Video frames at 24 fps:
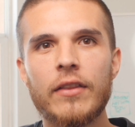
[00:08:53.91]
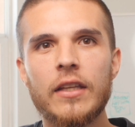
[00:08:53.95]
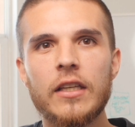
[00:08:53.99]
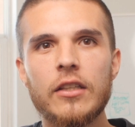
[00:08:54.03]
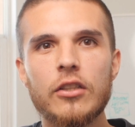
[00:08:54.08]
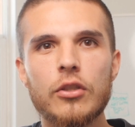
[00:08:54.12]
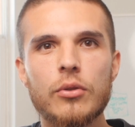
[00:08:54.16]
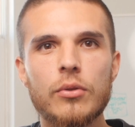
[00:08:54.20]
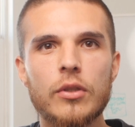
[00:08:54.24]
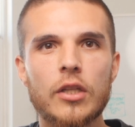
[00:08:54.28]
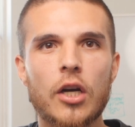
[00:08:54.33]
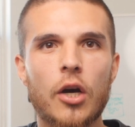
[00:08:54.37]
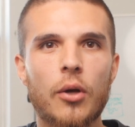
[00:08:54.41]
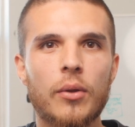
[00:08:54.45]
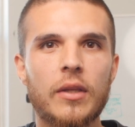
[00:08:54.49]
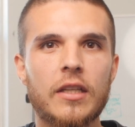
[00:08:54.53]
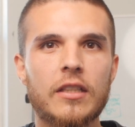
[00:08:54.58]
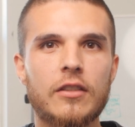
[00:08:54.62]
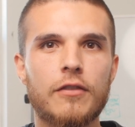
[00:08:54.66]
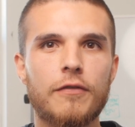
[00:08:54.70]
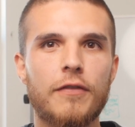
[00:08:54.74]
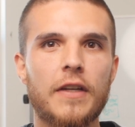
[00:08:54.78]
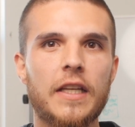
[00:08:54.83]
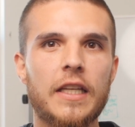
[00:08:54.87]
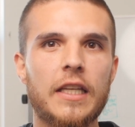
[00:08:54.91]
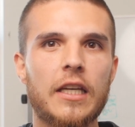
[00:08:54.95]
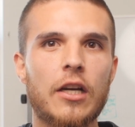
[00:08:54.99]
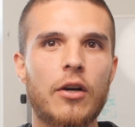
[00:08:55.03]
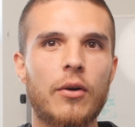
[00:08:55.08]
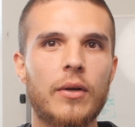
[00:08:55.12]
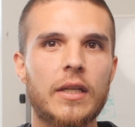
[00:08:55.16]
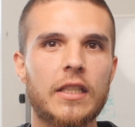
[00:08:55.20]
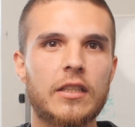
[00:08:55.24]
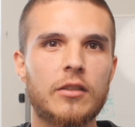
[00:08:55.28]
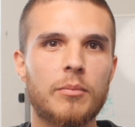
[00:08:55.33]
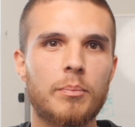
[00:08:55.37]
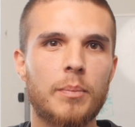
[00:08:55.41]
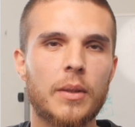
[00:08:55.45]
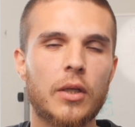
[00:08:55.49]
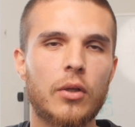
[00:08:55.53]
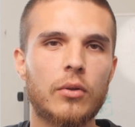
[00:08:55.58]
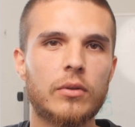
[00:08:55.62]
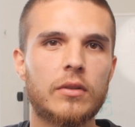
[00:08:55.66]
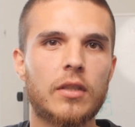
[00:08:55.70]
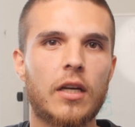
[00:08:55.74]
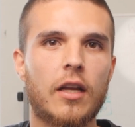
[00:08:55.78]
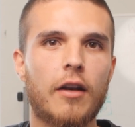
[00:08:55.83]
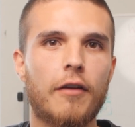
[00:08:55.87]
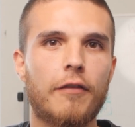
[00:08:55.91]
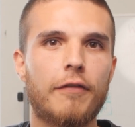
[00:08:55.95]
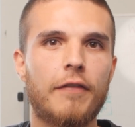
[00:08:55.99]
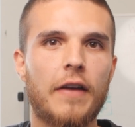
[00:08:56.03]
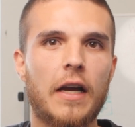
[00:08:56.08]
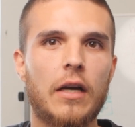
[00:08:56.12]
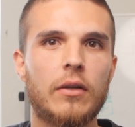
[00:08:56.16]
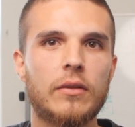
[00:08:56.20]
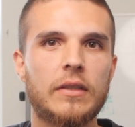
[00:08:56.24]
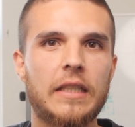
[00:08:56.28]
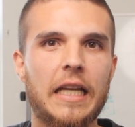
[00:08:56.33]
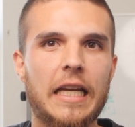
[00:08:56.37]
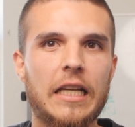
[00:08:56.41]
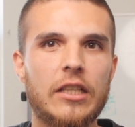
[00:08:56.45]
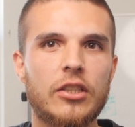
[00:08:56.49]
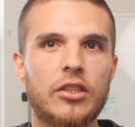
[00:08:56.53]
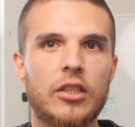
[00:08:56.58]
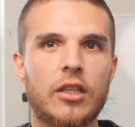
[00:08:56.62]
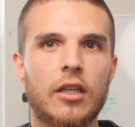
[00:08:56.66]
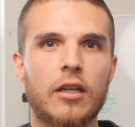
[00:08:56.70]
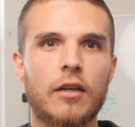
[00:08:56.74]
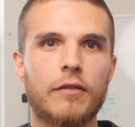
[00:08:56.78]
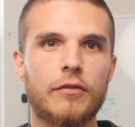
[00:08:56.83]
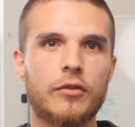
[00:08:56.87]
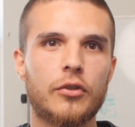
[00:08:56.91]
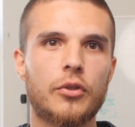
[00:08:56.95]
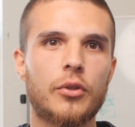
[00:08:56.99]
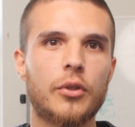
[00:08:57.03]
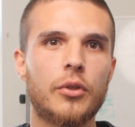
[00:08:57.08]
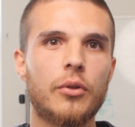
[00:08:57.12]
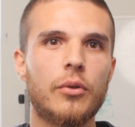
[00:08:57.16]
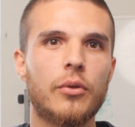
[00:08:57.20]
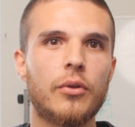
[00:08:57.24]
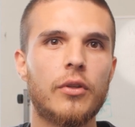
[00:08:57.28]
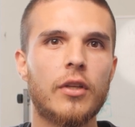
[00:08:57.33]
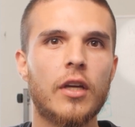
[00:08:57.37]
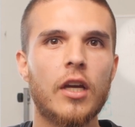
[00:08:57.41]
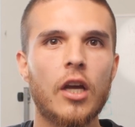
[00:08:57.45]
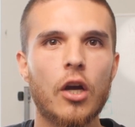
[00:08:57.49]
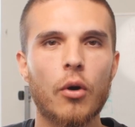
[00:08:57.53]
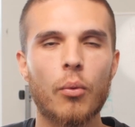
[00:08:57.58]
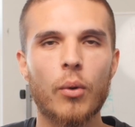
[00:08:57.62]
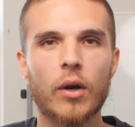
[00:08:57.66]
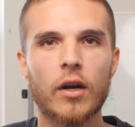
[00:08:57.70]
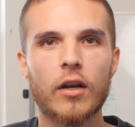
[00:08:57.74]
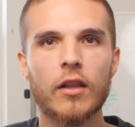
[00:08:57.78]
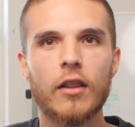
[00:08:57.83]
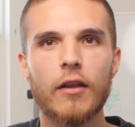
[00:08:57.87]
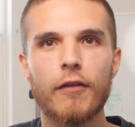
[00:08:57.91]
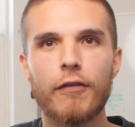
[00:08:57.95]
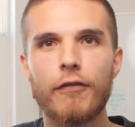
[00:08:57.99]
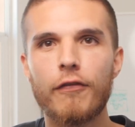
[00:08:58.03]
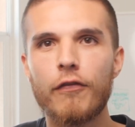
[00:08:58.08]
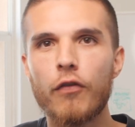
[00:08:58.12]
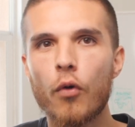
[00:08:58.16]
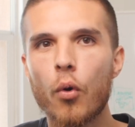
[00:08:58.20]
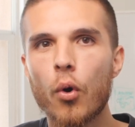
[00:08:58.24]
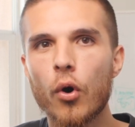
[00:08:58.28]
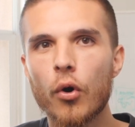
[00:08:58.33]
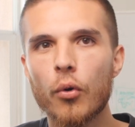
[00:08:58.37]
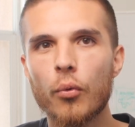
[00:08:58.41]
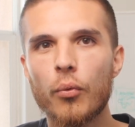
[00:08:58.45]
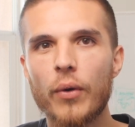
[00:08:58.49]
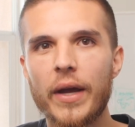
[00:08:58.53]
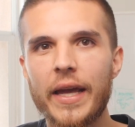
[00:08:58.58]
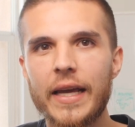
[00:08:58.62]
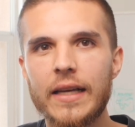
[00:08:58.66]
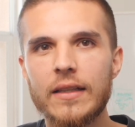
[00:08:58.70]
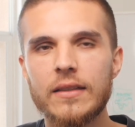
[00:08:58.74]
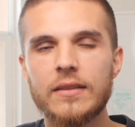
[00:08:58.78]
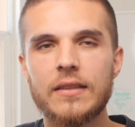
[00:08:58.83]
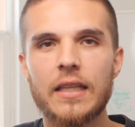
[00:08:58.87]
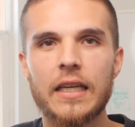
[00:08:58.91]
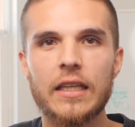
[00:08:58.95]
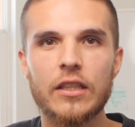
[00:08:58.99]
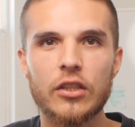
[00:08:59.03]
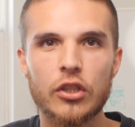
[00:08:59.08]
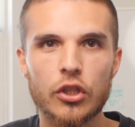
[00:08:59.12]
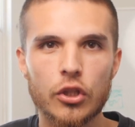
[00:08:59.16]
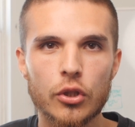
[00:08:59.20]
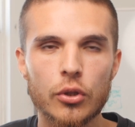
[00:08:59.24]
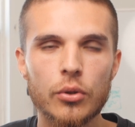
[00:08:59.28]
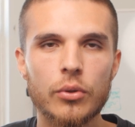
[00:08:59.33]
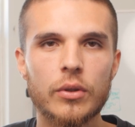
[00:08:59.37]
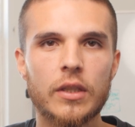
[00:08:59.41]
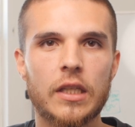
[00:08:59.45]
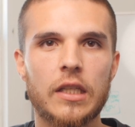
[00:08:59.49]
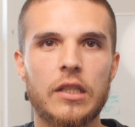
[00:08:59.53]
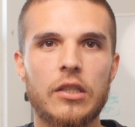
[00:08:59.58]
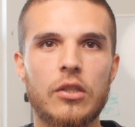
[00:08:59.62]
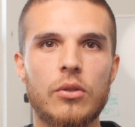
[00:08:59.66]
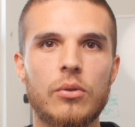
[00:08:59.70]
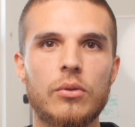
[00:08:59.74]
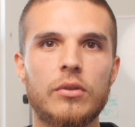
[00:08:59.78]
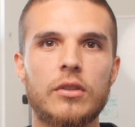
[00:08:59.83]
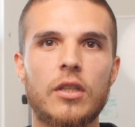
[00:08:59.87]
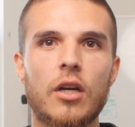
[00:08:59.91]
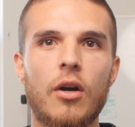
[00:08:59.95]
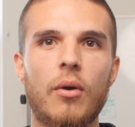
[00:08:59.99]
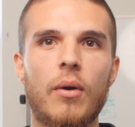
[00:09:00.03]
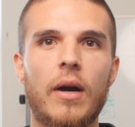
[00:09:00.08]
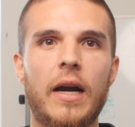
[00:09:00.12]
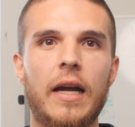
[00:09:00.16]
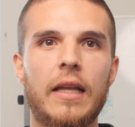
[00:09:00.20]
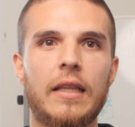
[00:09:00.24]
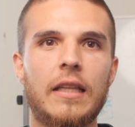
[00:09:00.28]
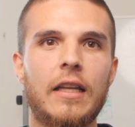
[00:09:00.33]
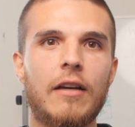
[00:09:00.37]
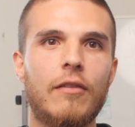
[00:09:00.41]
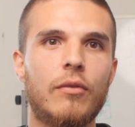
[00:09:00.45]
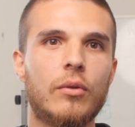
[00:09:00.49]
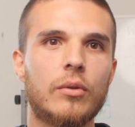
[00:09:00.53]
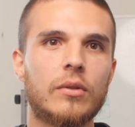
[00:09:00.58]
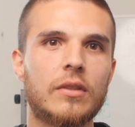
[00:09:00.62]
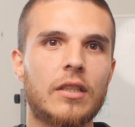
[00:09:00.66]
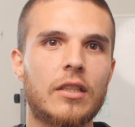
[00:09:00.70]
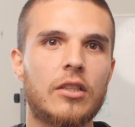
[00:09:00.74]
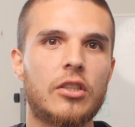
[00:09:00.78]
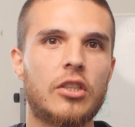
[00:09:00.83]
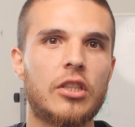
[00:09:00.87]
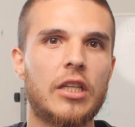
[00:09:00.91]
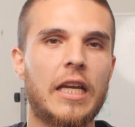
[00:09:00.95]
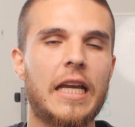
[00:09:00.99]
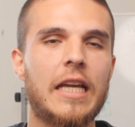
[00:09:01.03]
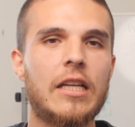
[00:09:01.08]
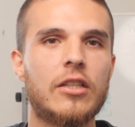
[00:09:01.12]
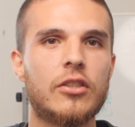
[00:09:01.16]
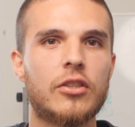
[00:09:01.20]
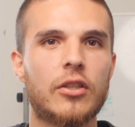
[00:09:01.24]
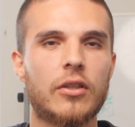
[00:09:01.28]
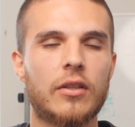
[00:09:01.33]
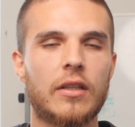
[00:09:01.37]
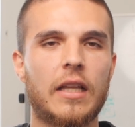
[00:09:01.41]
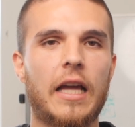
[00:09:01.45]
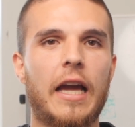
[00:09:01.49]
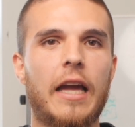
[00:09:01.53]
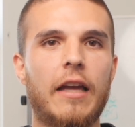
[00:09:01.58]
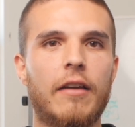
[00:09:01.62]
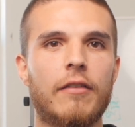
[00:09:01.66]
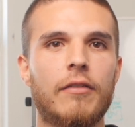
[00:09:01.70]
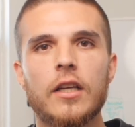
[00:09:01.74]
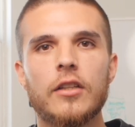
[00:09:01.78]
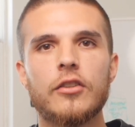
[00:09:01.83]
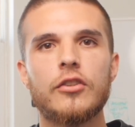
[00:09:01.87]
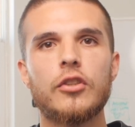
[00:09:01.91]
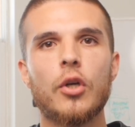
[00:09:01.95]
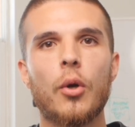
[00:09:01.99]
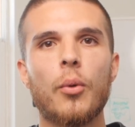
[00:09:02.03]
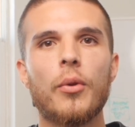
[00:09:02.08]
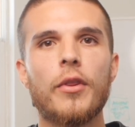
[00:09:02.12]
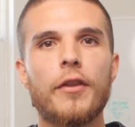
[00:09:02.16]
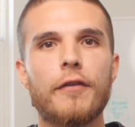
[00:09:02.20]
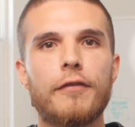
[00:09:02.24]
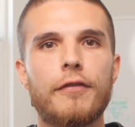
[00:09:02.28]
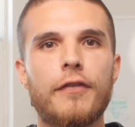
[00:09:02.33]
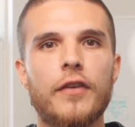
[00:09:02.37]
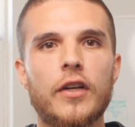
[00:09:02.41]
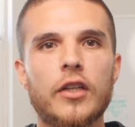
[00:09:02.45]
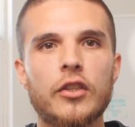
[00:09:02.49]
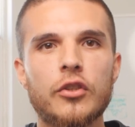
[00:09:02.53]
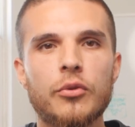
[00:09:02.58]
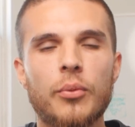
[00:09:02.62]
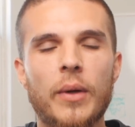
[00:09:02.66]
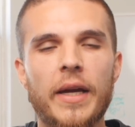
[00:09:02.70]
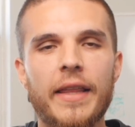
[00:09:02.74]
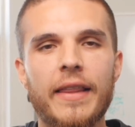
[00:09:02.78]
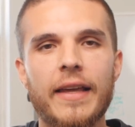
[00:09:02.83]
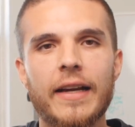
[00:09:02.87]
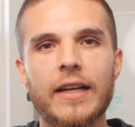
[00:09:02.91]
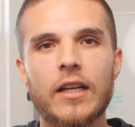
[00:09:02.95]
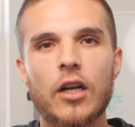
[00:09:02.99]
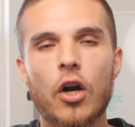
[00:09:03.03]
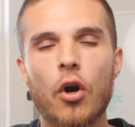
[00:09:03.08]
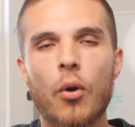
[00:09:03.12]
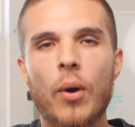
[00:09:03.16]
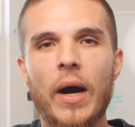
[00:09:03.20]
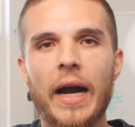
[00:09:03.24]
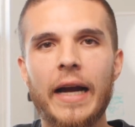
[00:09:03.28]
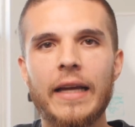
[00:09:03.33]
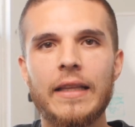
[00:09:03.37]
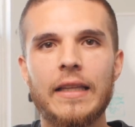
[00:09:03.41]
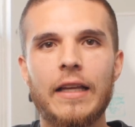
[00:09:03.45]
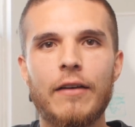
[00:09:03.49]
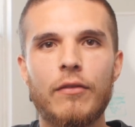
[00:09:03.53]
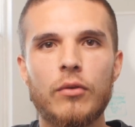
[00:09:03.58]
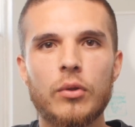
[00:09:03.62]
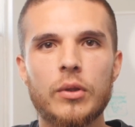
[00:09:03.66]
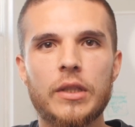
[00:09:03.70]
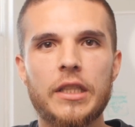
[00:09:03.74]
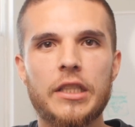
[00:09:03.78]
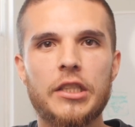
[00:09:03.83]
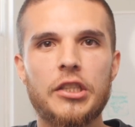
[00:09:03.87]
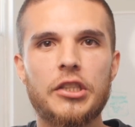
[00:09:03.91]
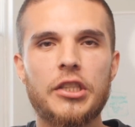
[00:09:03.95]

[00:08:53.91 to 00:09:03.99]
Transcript: that you know this video is built on a foundation of truth, what are the four ways that you can use Go High Level to change your life? So the first way that Go High Level can